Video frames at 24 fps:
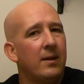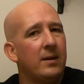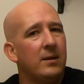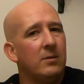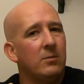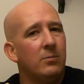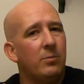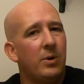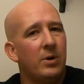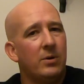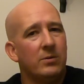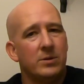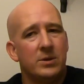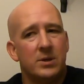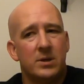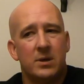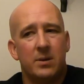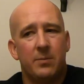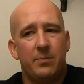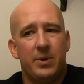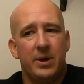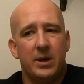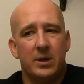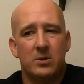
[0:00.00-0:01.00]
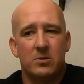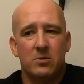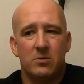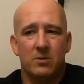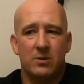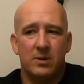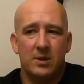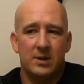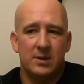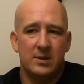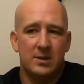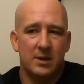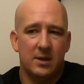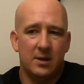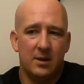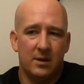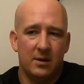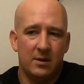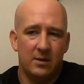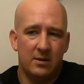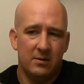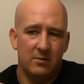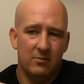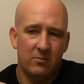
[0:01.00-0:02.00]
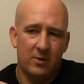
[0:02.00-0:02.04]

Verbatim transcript: You posted a picture of this in a,